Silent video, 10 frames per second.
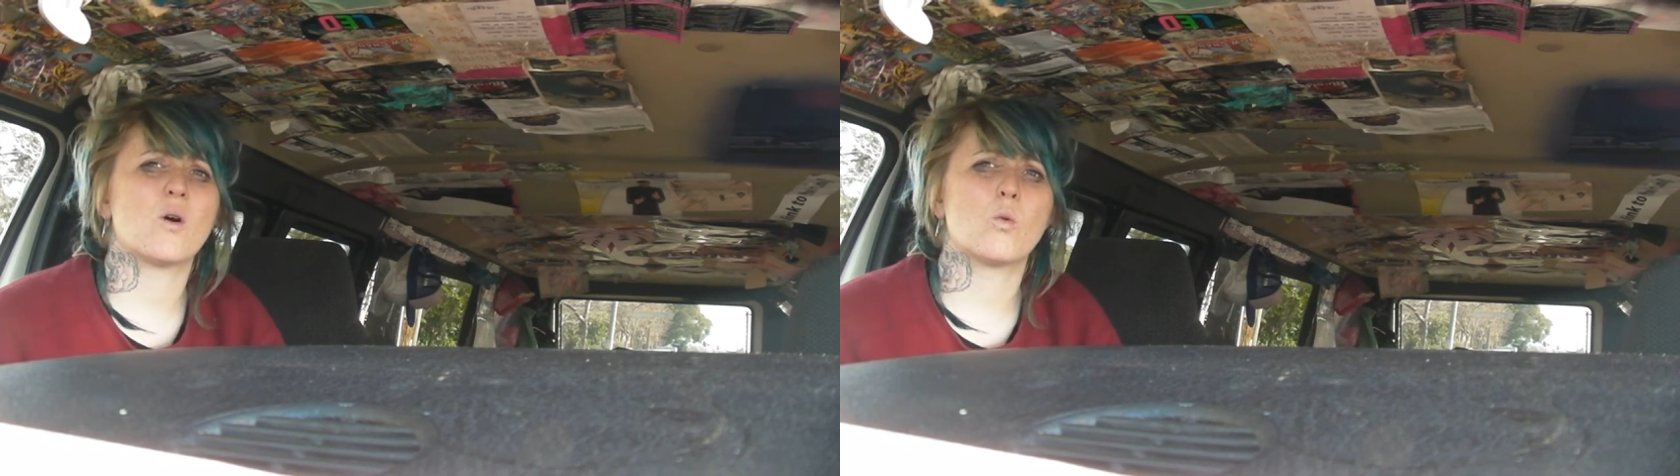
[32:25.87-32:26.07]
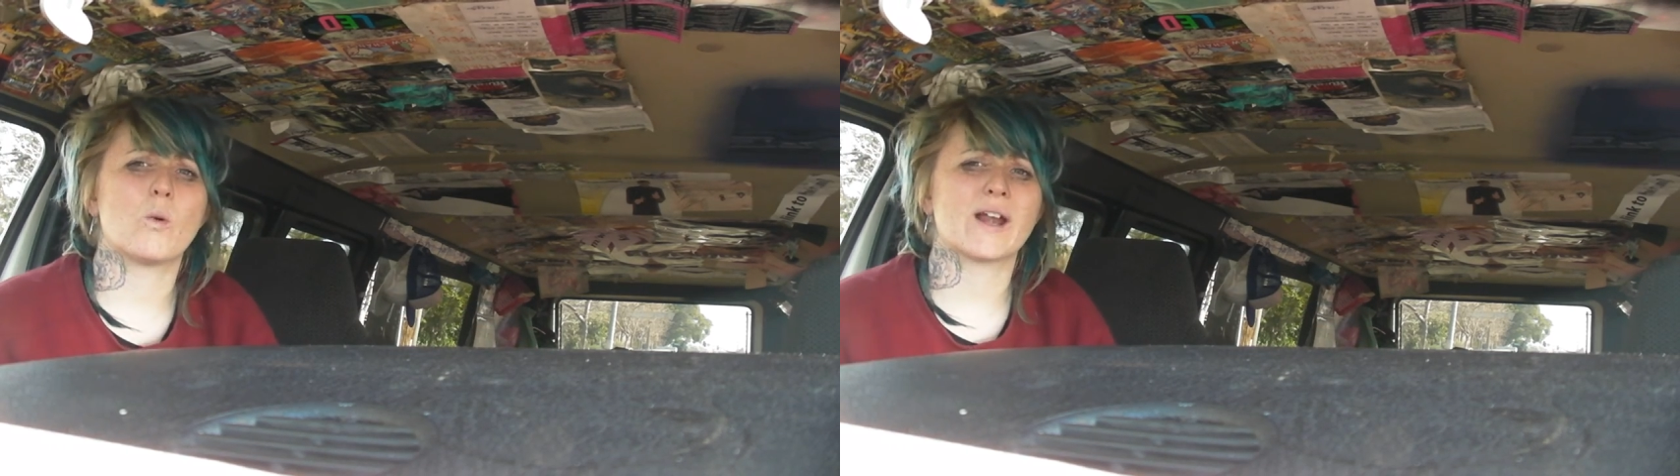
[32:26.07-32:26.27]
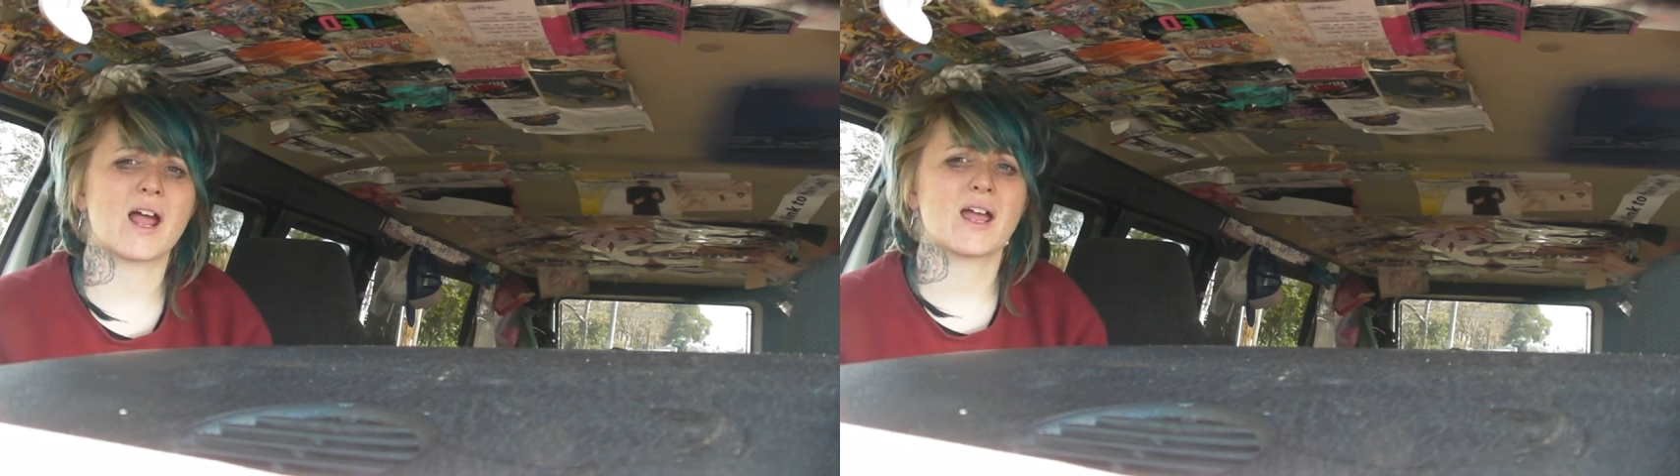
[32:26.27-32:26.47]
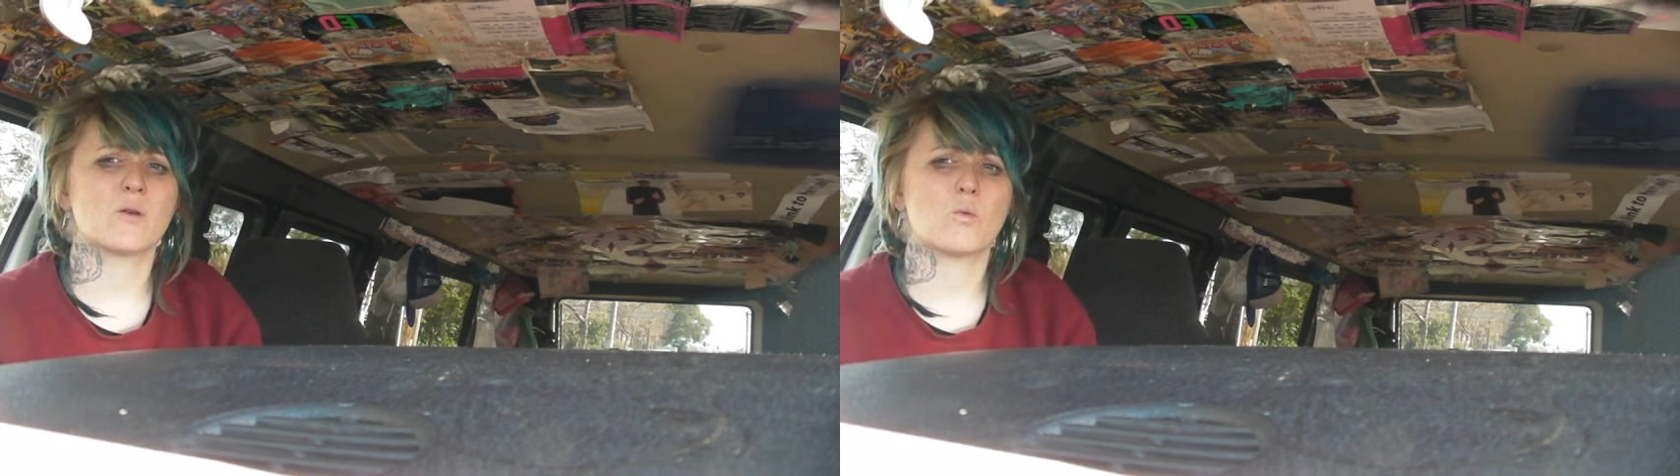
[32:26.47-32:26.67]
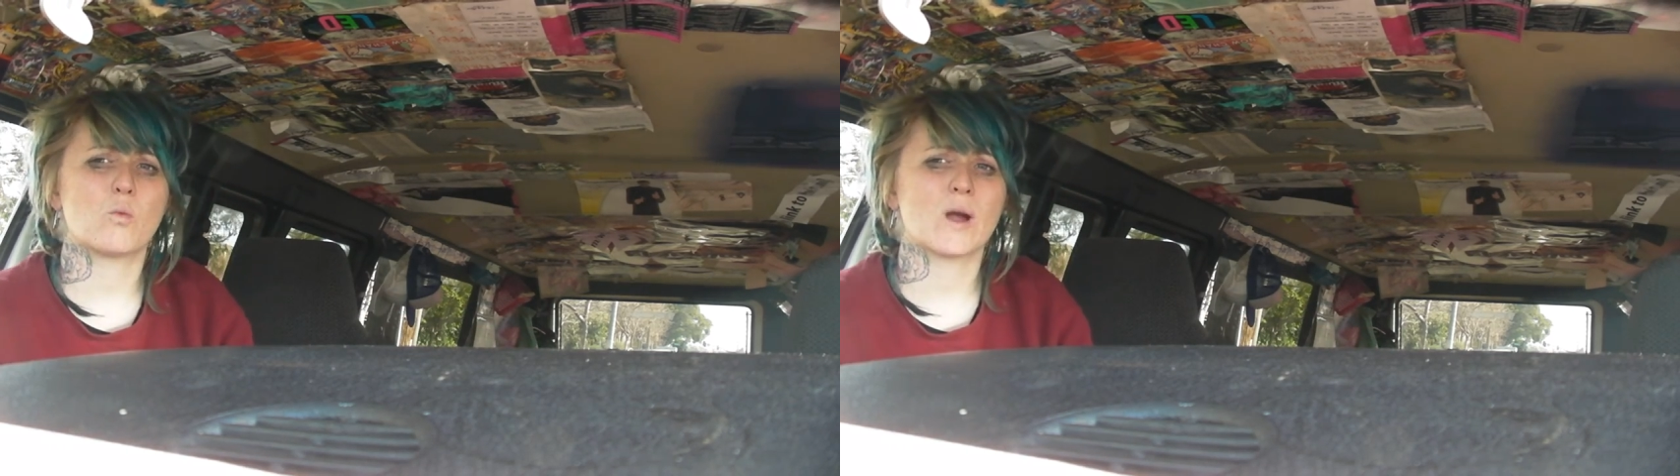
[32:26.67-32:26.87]
when I
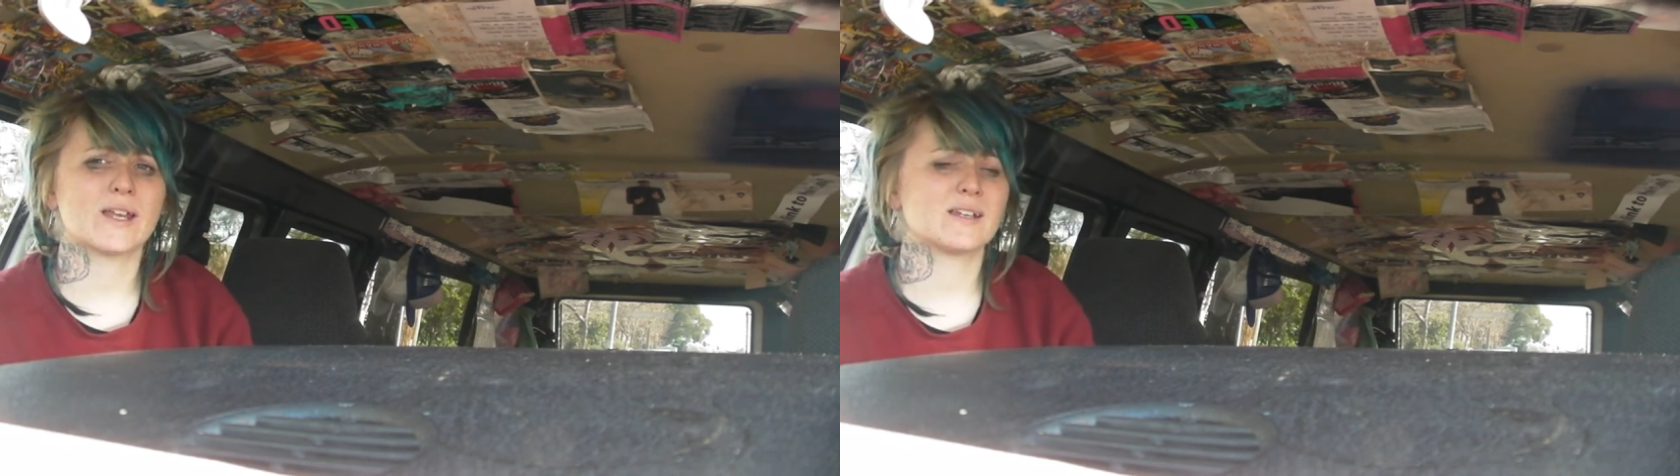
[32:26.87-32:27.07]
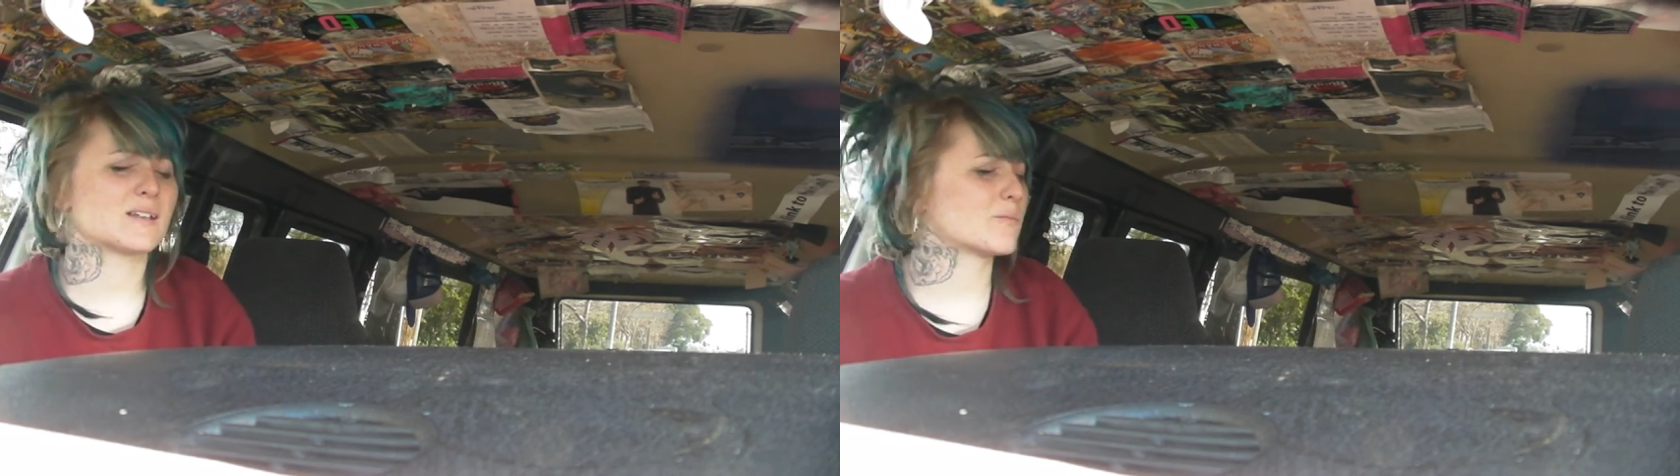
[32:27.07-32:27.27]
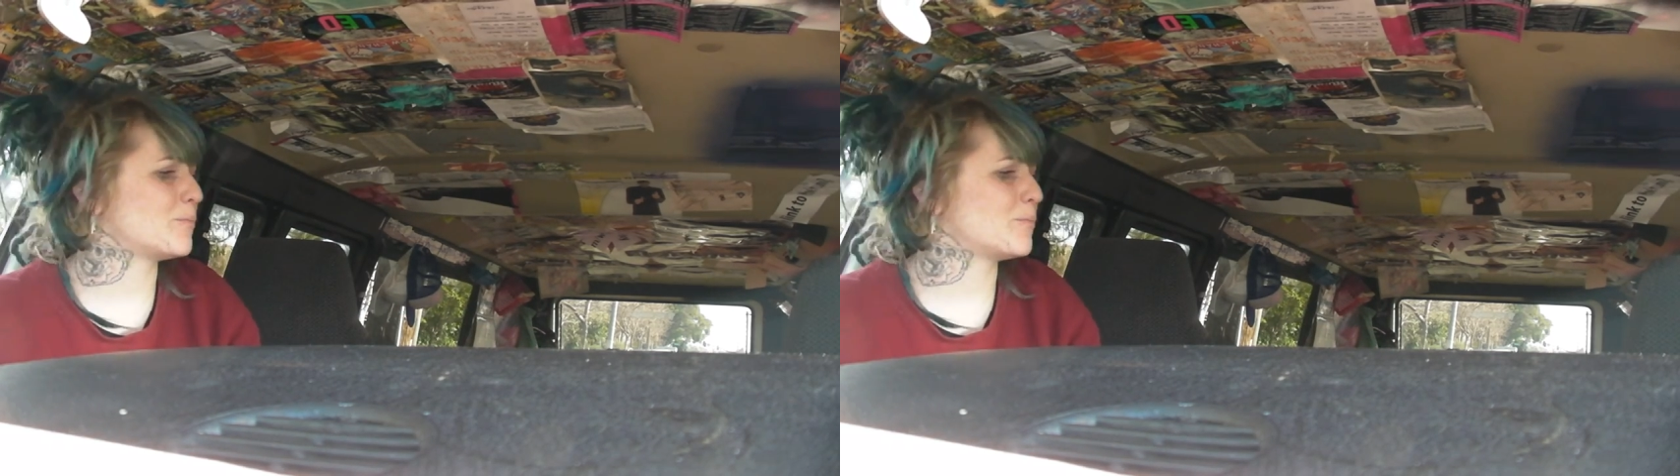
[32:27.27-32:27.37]
went